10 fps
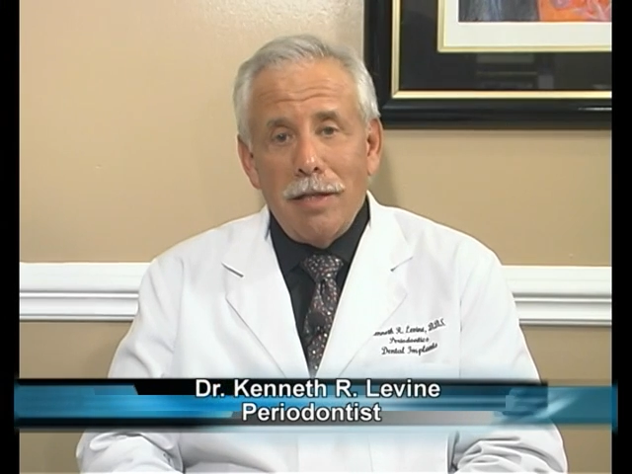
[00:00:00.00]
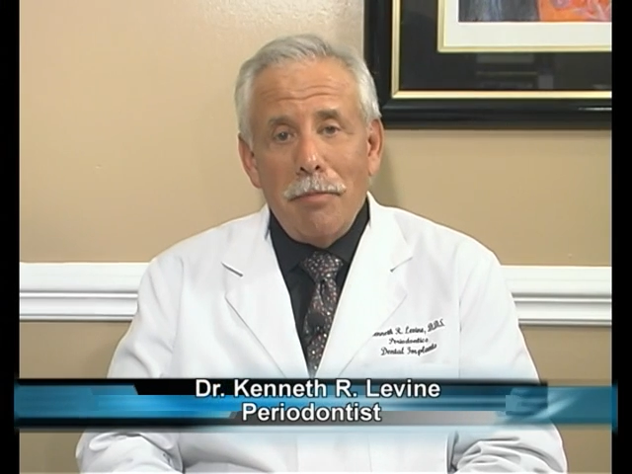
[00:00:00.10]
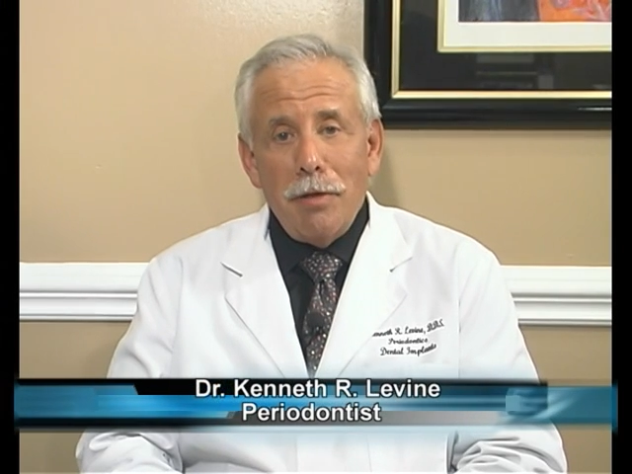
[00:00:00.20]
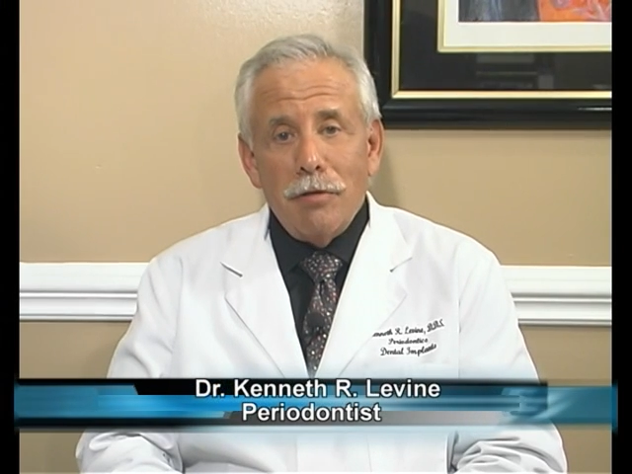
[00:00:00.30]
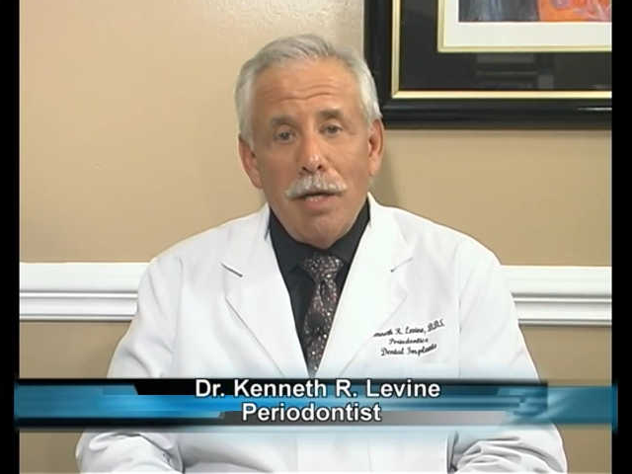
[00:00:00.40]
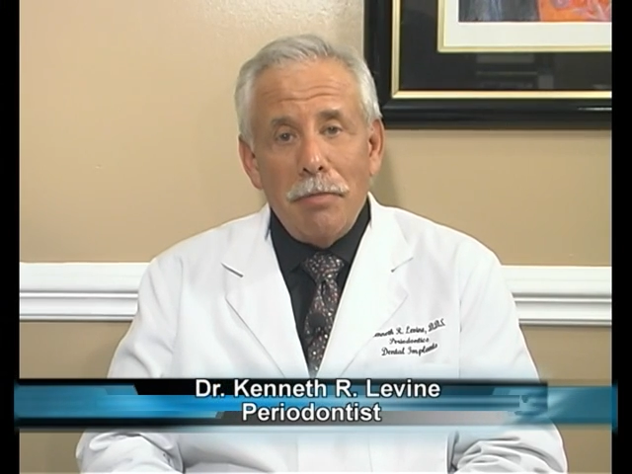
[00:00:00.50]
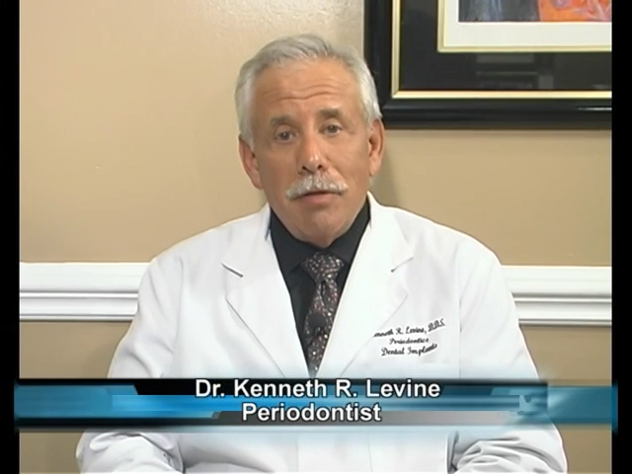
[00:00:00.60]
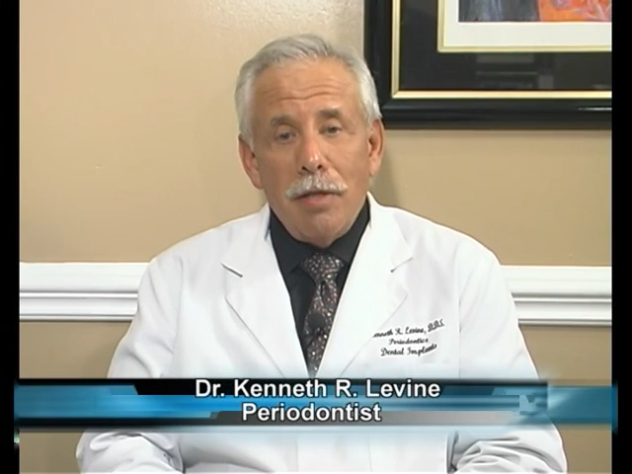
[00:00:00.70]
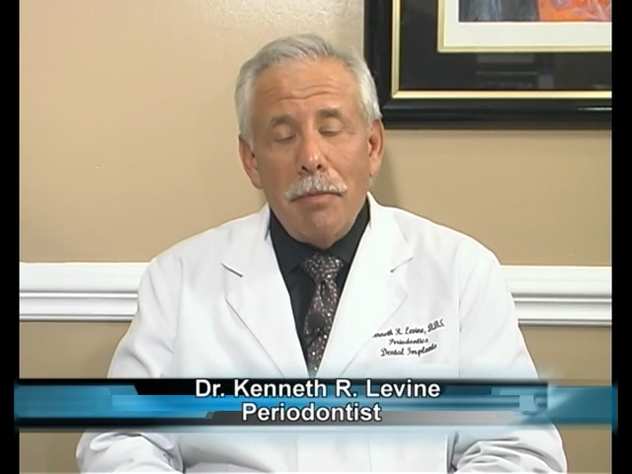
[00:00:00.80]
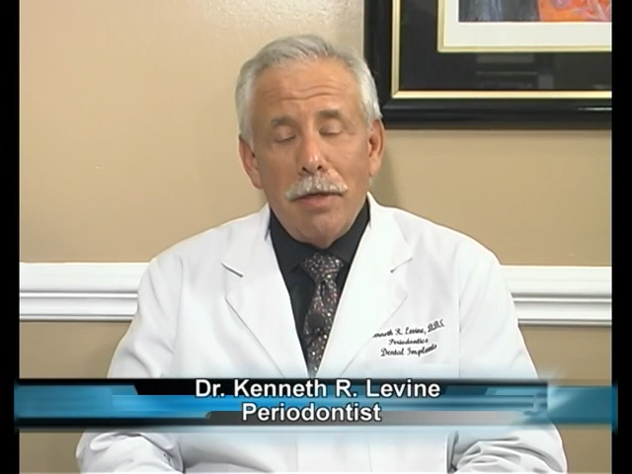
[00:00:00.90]

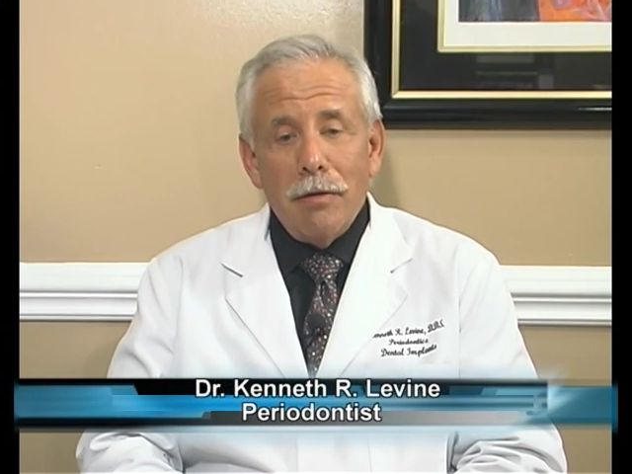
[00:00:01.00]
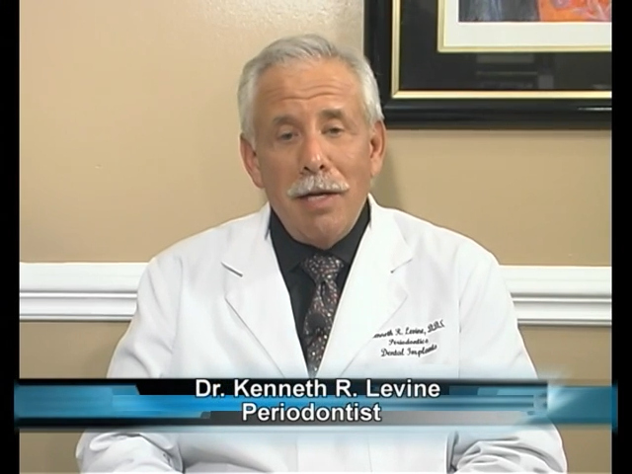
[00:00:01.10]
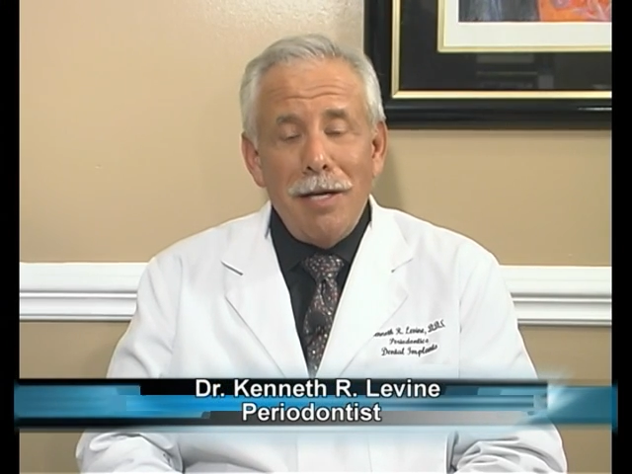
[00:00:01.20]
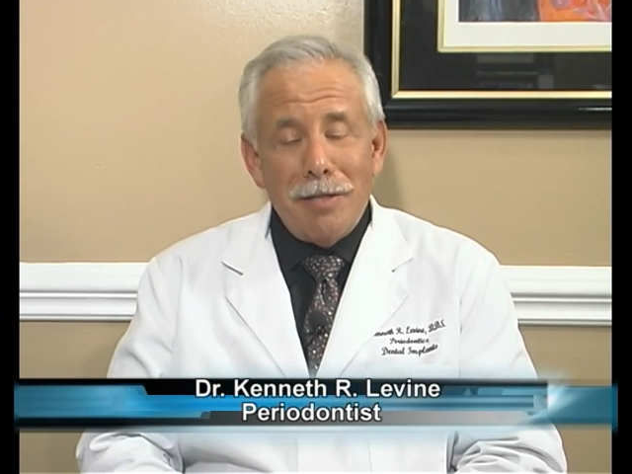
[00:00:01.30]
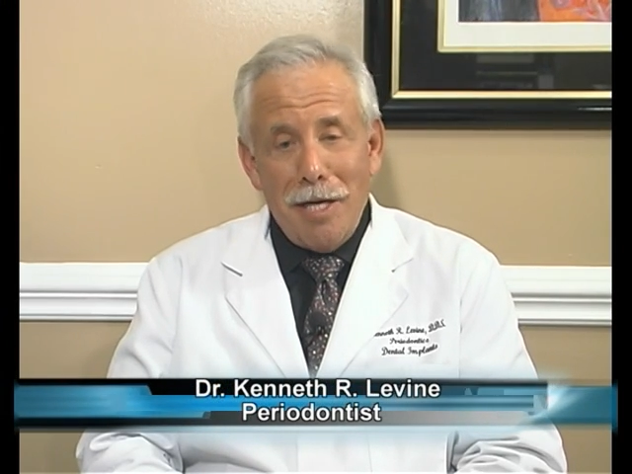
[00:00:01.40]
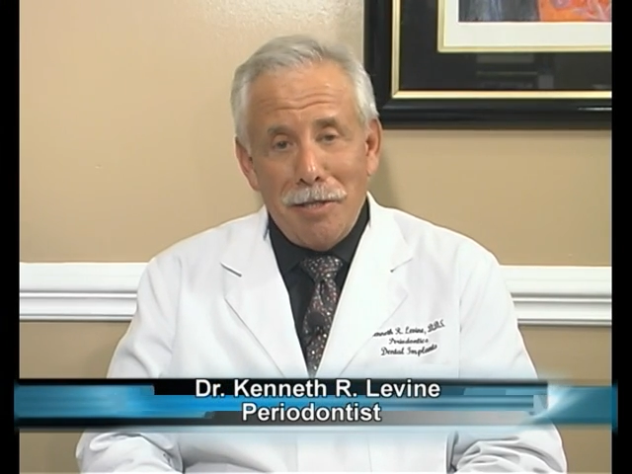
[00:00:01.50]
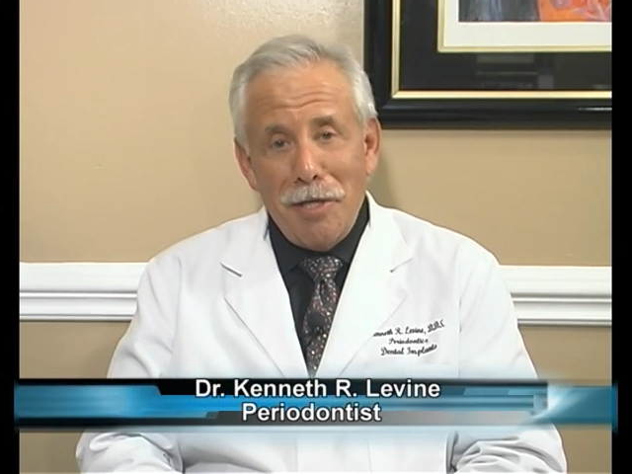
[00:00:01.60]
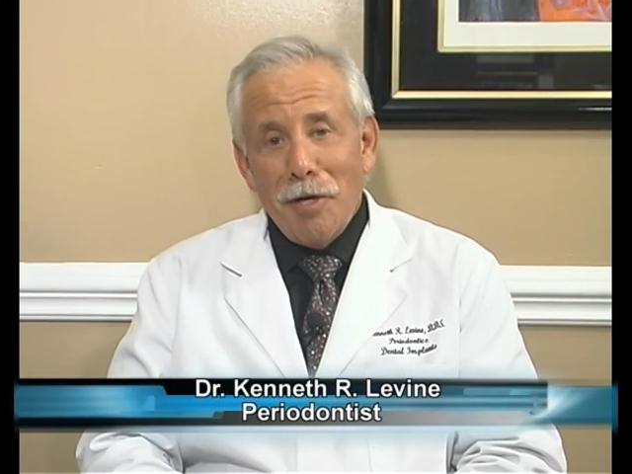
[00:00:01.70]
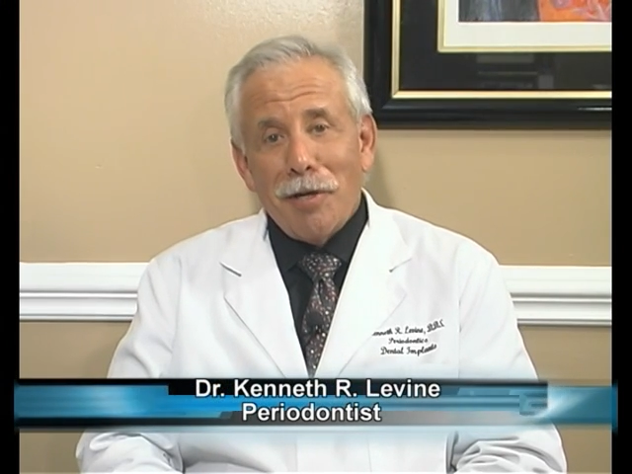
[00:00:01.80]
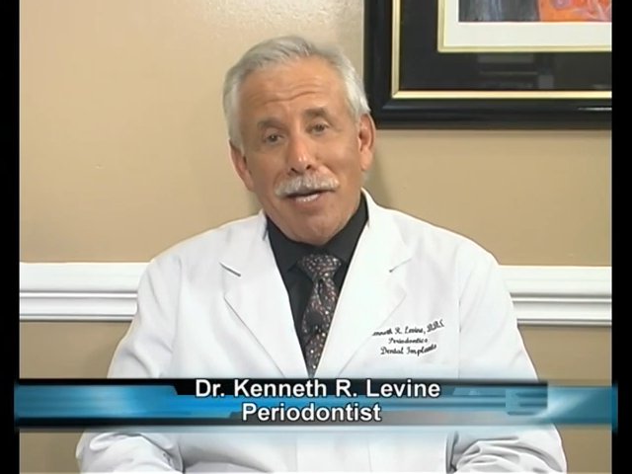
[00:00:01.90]

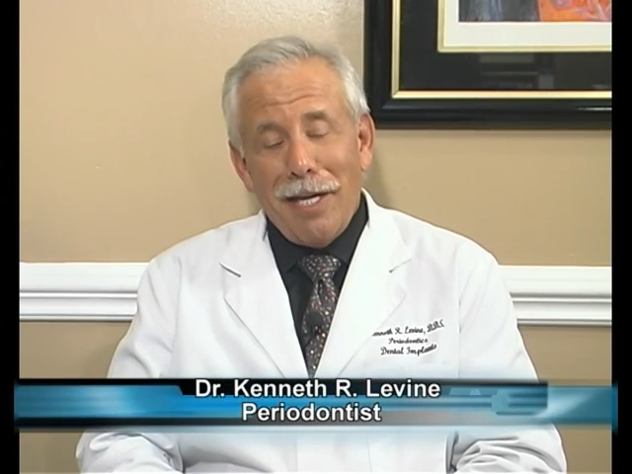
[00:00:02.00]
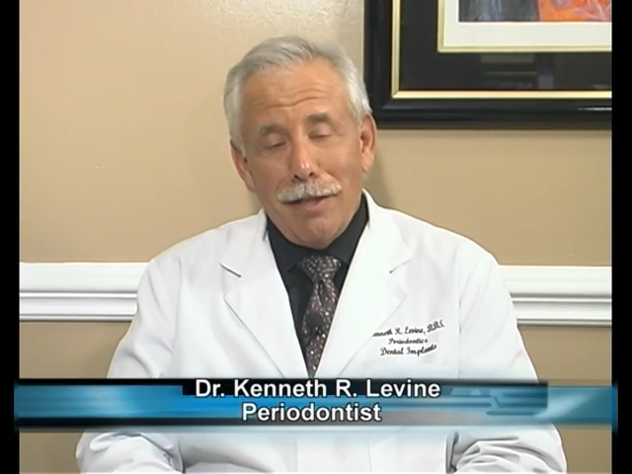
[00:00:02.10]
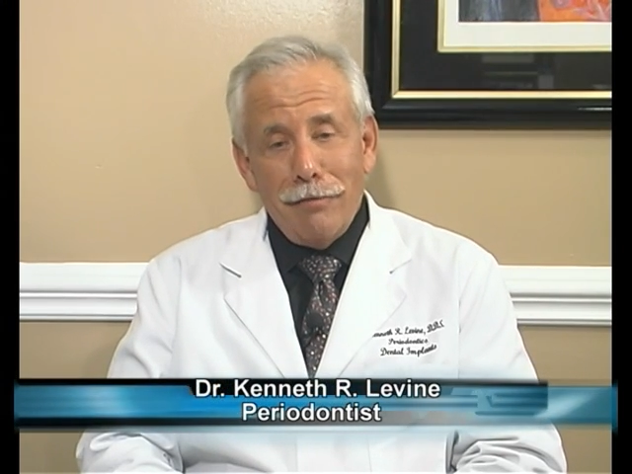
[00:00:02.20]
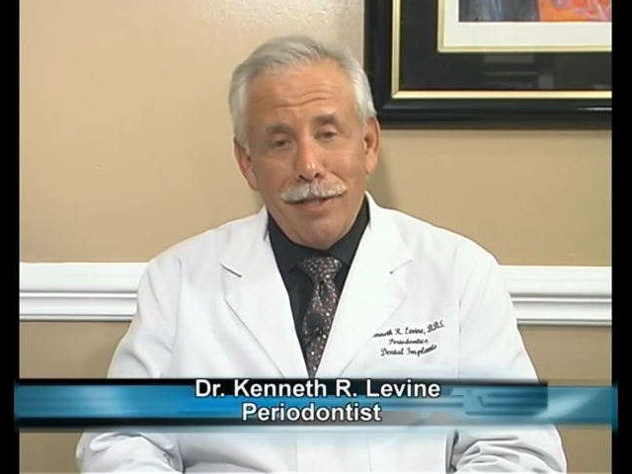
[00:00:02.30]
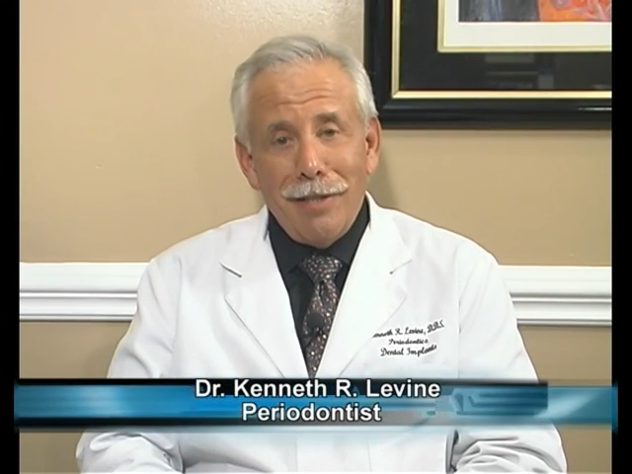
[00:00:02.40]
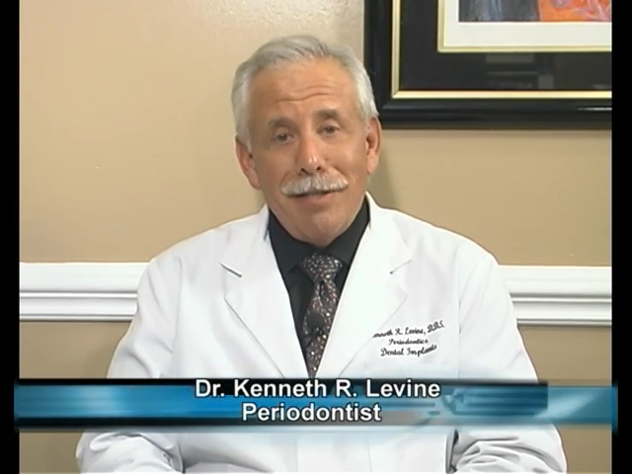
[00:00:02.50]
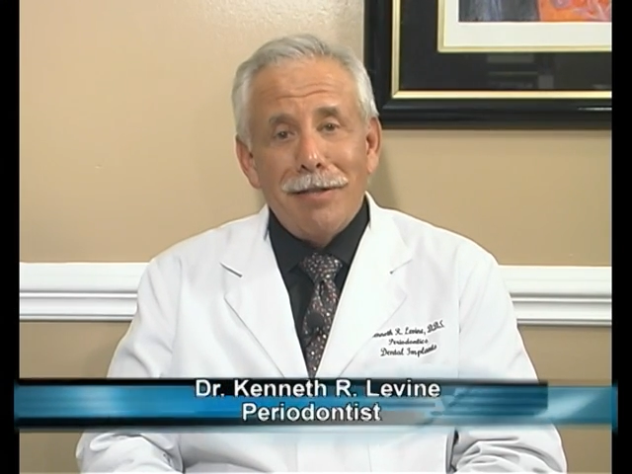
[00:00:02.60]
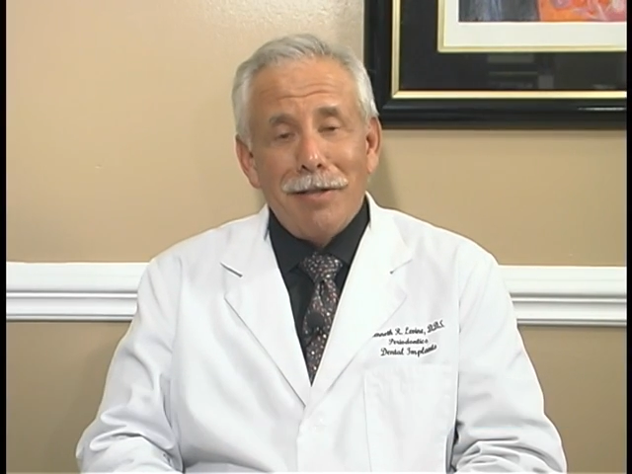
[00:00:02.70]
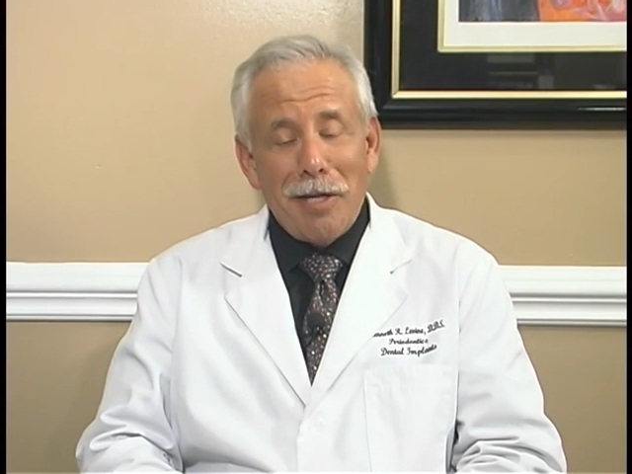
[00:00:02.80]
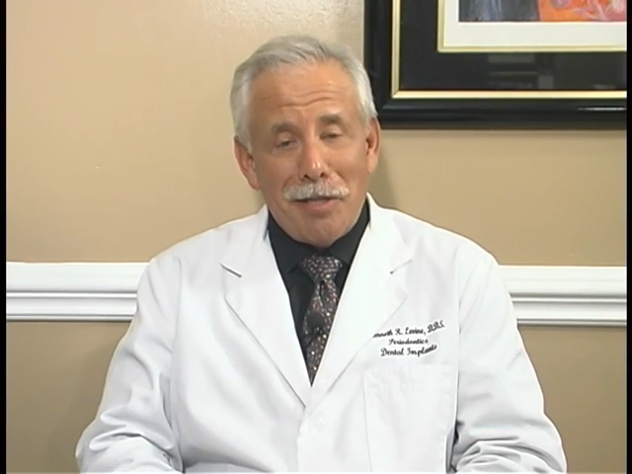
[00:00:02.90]

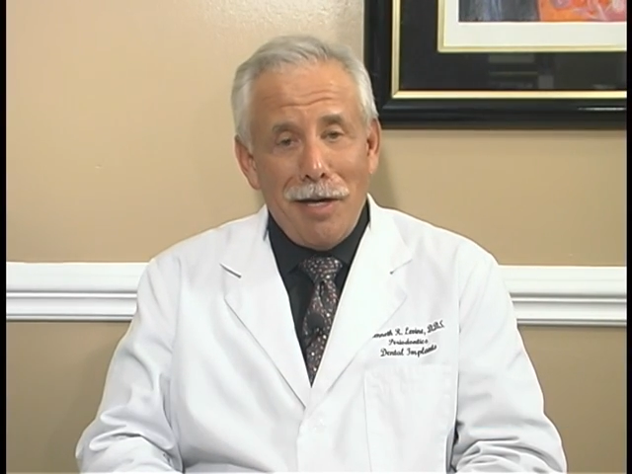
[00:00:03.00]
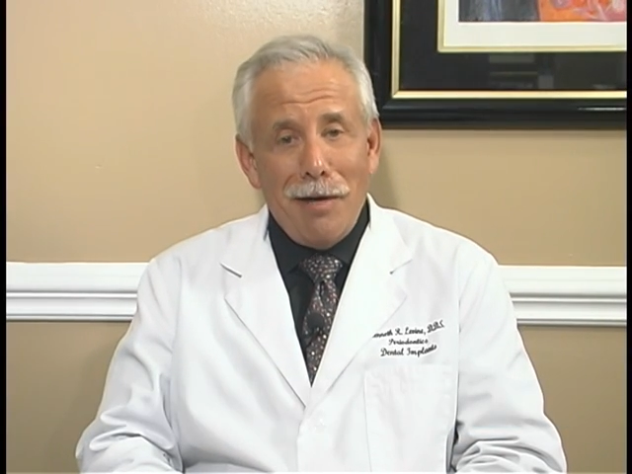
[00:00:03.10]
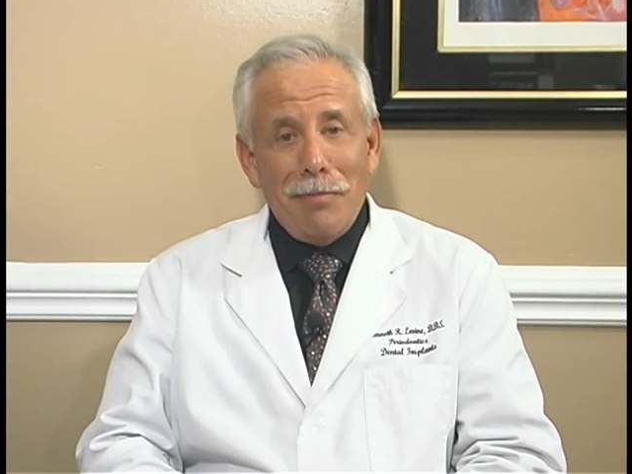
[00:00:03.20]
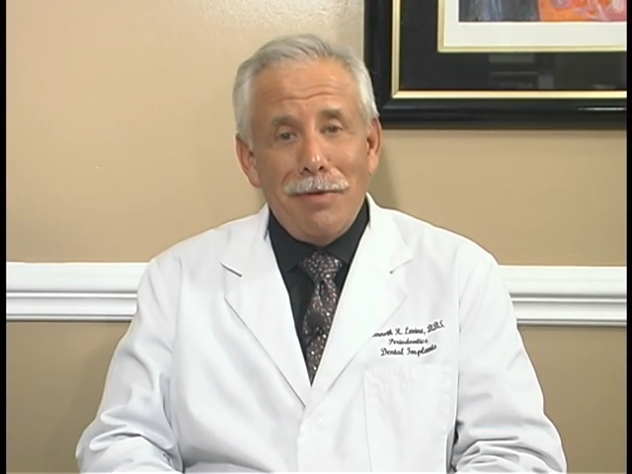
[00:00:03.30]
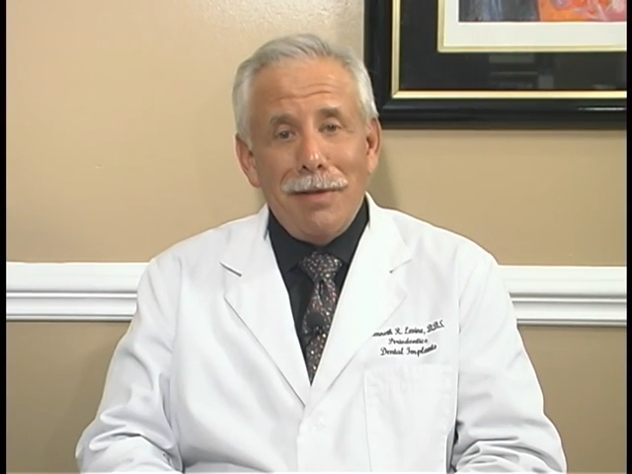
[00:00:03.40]
www.drklevine.com.